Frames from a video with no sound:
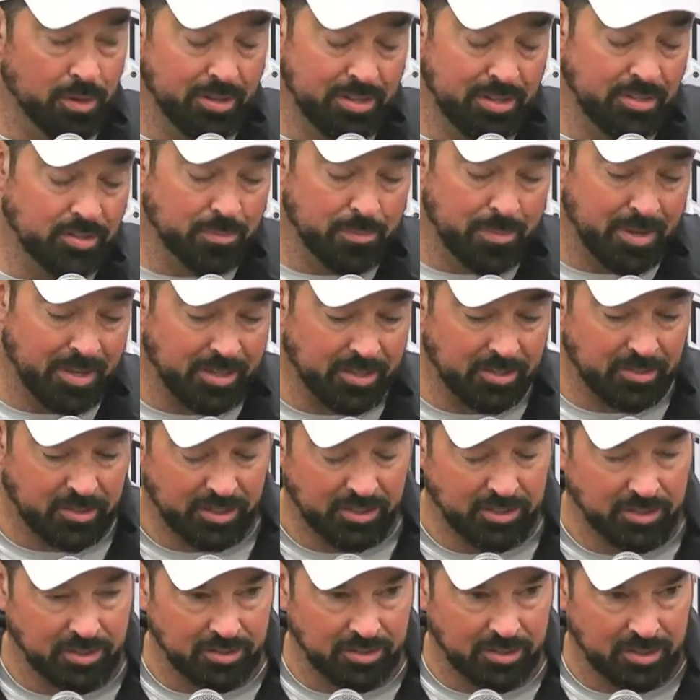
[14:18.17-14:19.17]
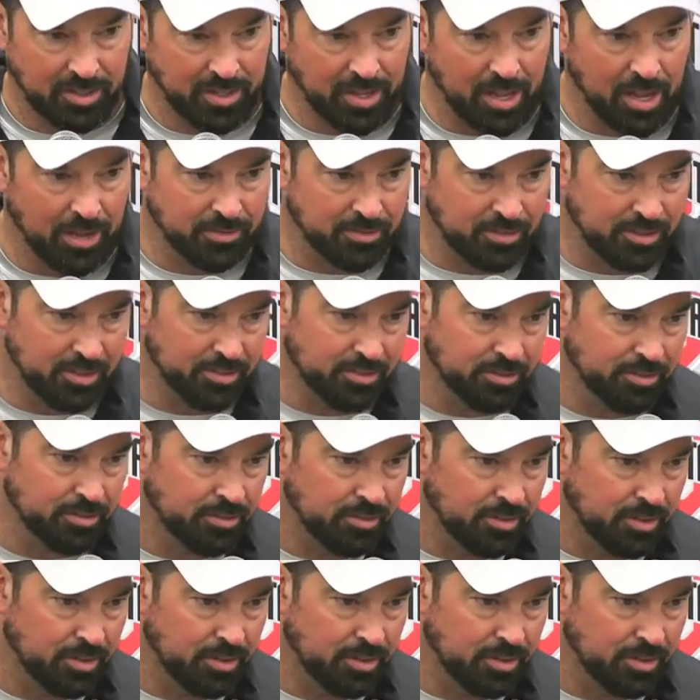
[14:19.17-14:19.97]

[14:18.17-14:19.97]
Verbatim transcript: And these are big decisions in the offseason.